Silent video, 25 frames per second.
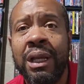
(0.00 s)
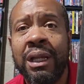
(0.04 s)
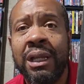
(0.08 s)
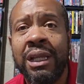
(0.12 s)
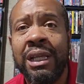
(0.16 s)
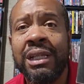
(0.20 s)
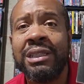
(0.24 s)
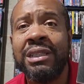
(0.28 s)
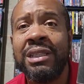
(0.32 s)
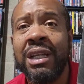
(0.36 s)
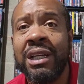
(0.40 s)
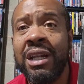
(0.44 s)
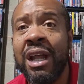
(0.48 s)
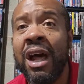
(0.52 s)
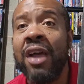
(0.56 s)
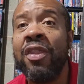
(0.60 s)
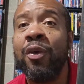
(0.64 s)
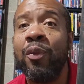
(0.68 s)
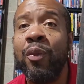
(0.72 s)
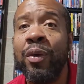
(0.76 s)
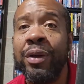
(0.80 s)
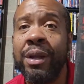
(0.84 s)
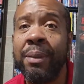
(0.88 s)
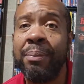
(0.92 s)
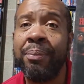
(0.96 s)
this is another
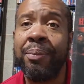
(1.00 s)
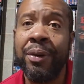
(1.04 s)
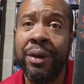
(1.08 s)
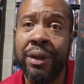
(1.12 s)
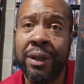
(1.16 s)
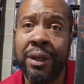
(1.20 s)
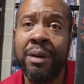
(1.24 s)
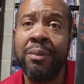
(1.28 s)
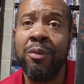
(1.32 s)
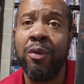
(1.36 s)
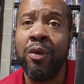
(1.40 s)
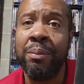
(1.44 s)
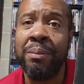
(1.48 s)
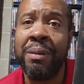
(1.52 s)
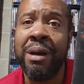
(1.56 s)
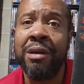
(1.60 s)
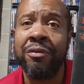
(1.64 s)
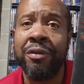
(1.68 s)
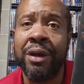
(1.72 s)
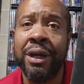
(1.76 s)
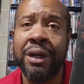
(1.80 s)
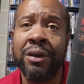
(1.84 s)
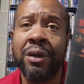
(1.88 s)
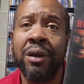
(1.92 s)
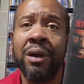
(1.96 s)
one that put him on my
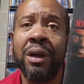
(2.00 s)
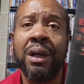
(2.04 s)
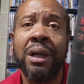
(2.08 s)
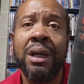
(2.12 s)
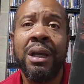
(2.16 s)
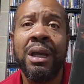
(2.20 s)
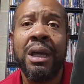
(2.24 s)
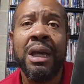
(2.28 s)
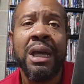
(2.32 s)
radar.